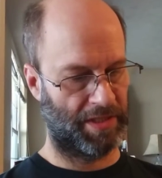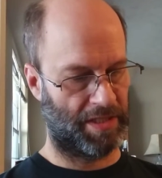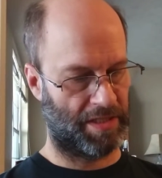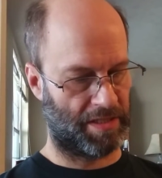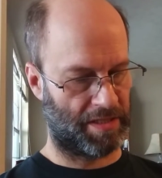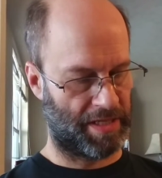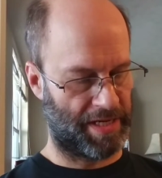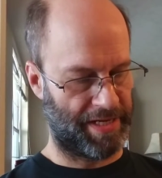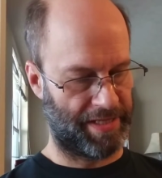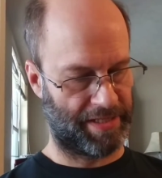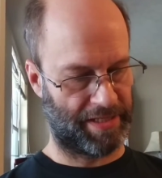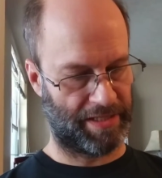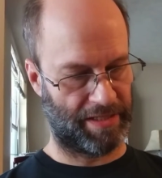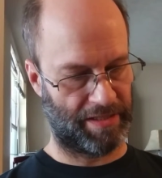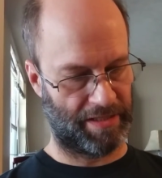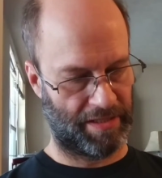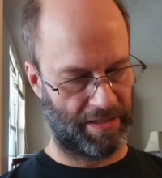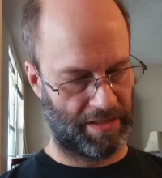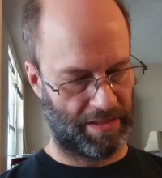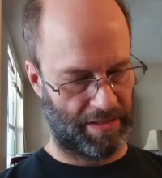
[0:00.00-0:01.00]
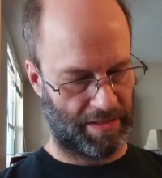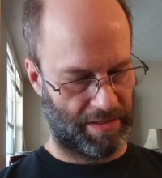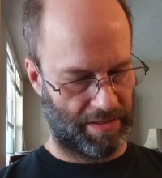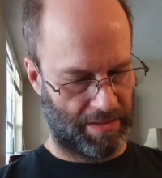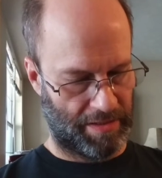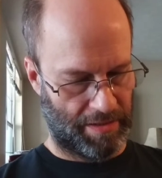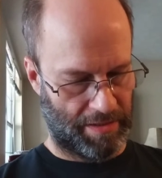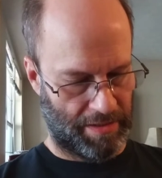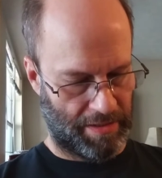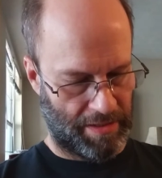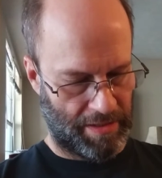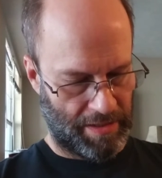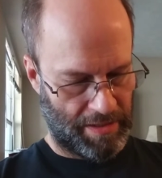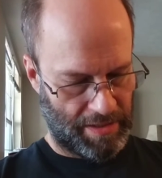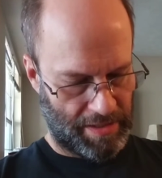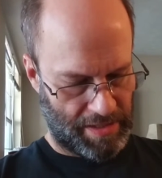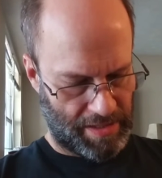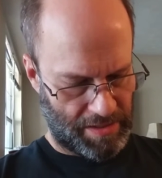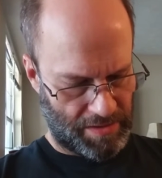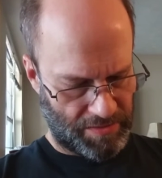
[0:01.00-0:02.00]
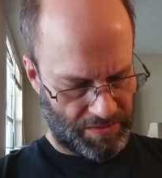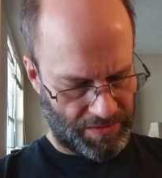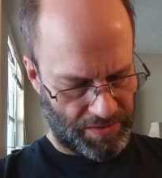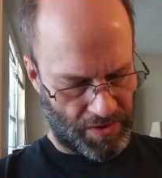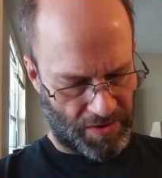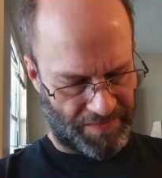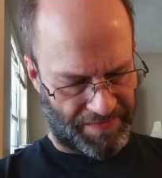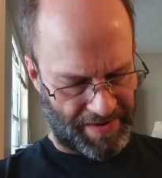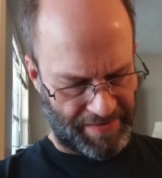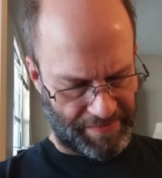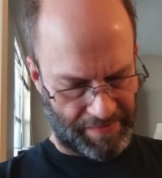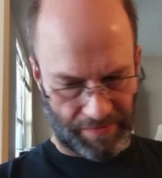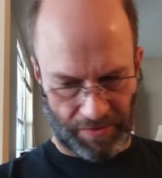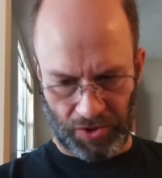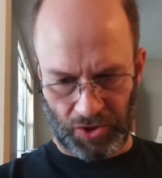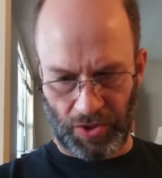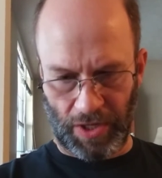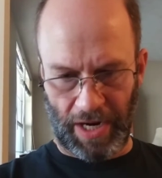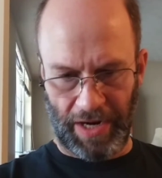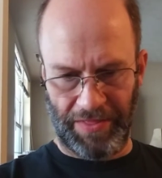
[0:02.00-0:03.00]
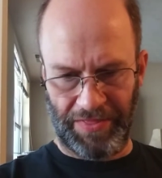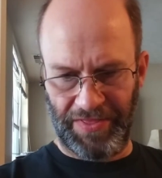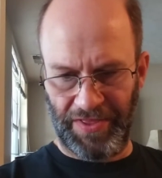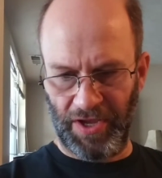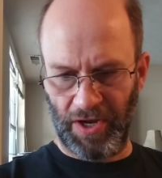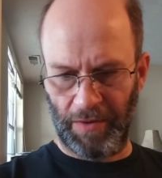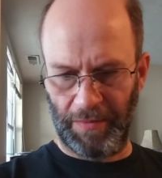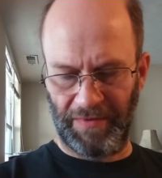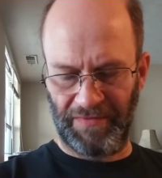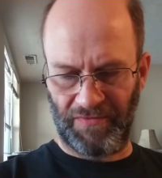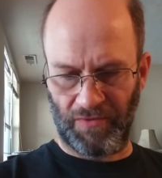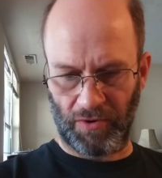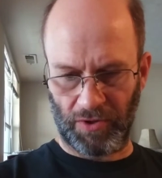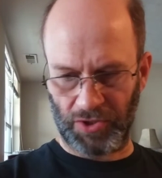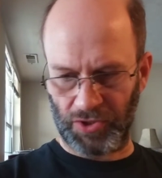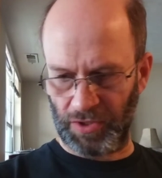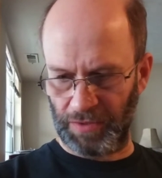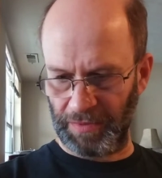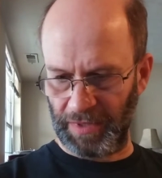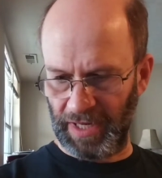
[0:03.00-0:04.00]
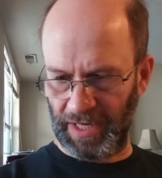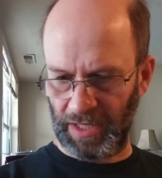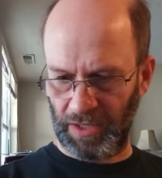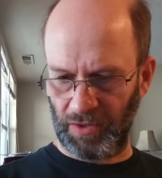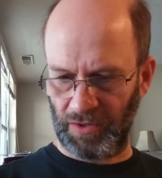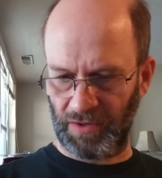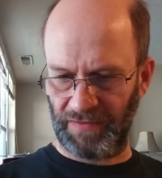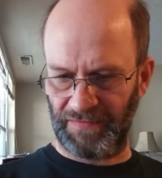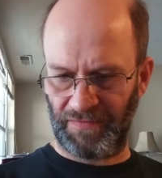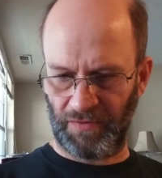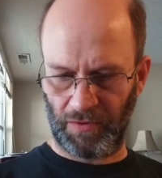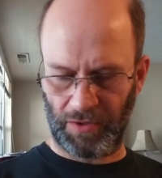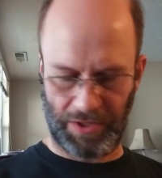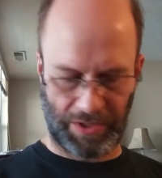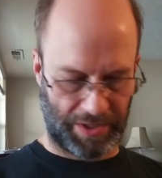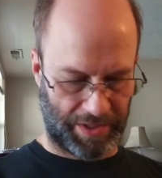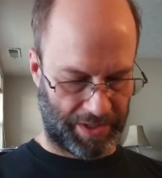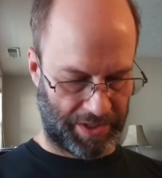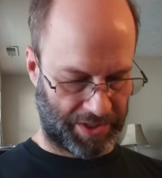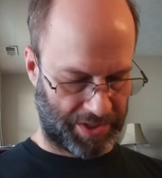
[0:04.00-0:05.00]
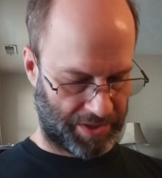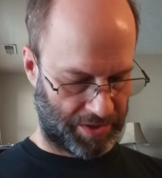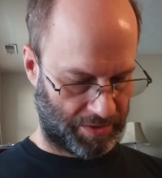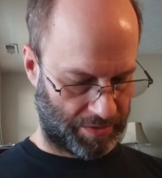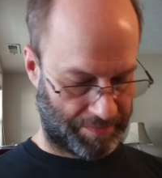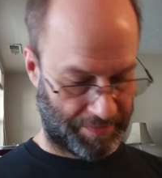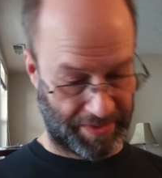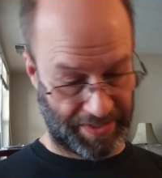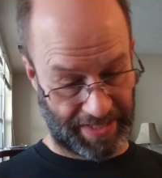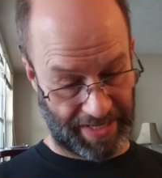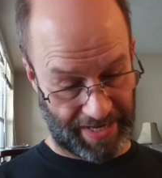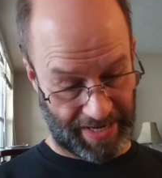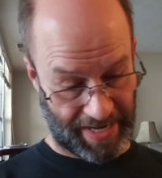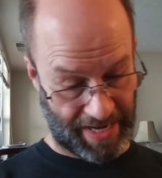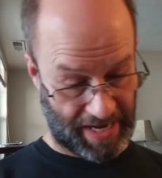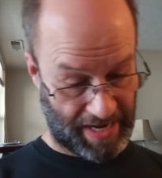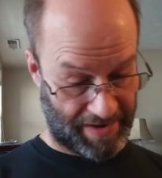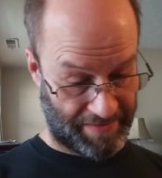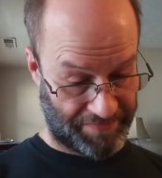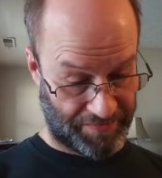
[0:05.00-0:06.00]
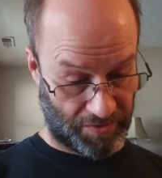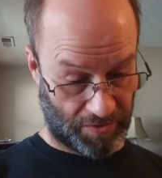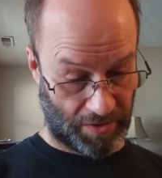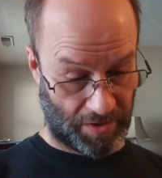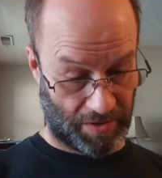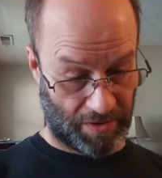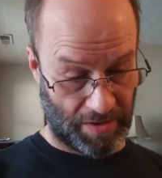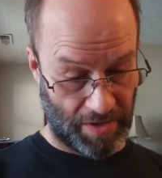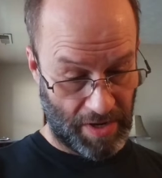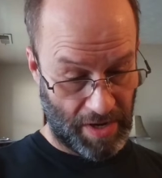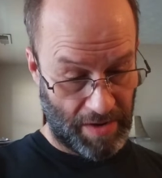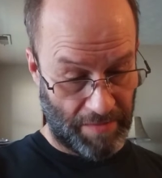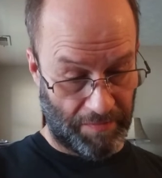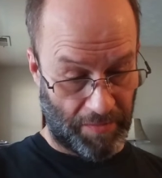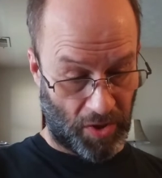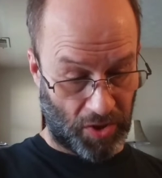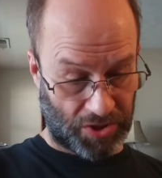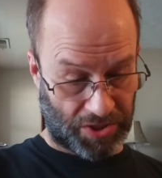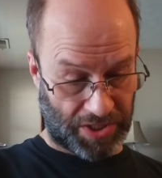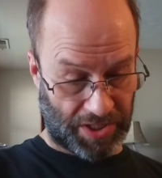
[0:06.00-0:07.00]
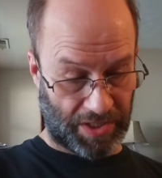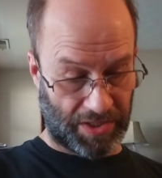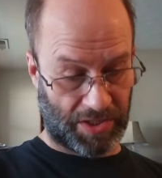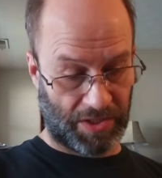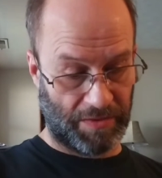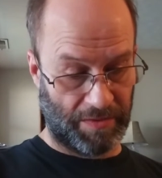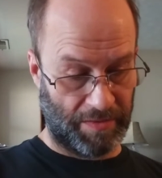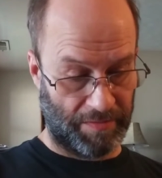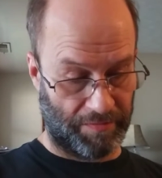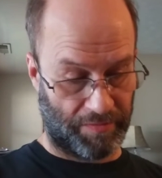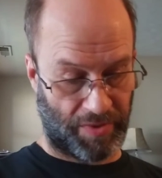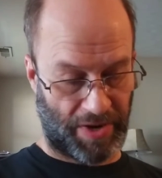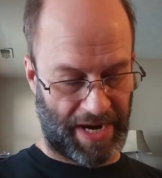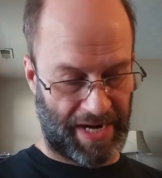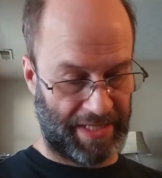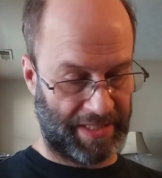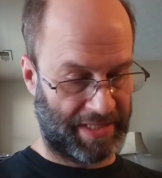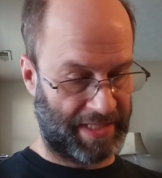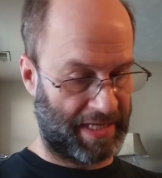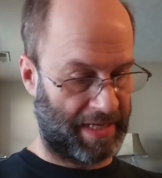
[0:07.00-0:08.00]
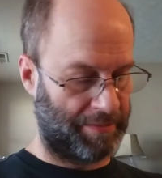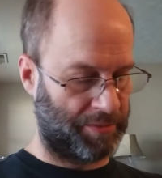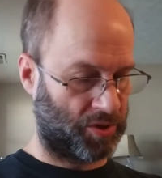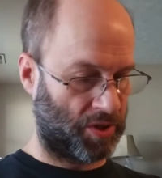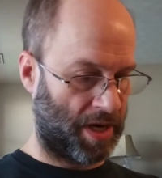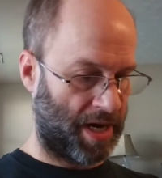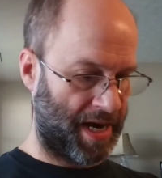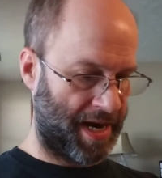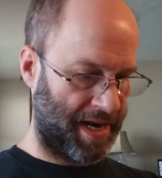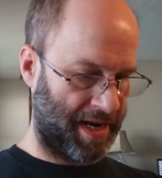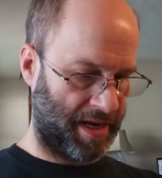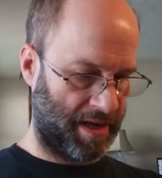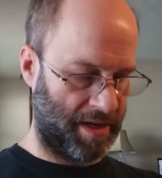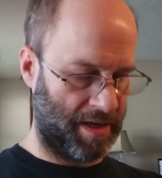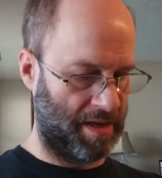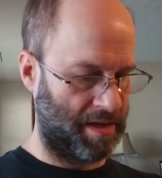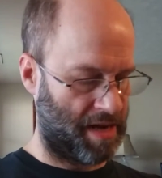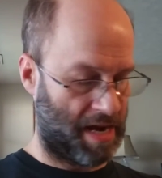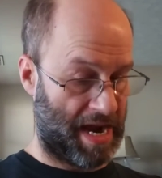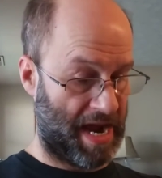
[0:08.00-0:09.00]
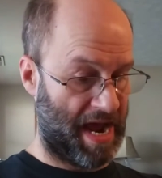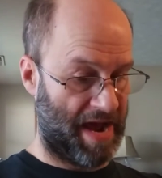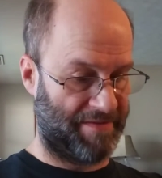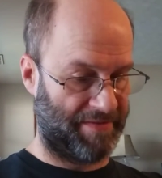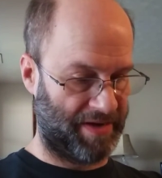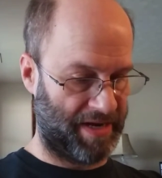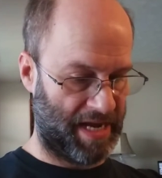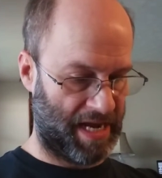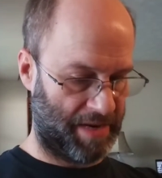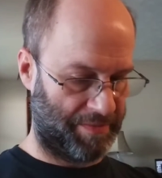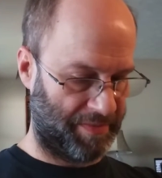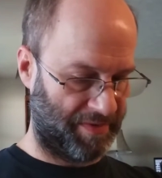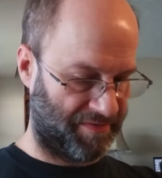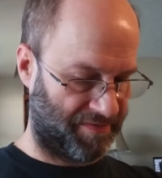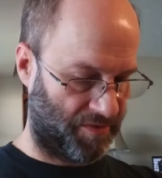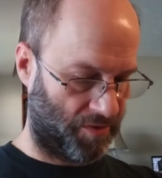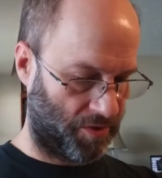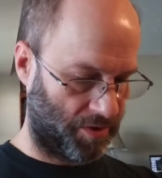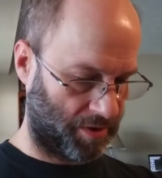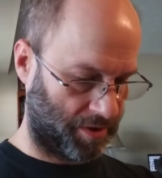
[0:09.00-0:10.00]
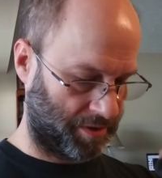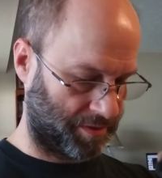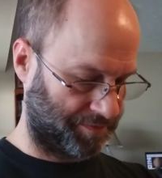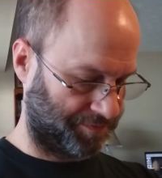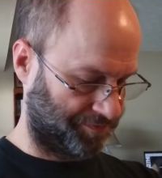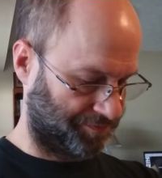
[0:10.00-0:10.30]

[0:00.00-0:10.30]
All right. I don't know if I've ever tried Theo before, so I'm kind of looking forward to this. There, but then again, I, there are most of the brands that I'm trying I haven't had before.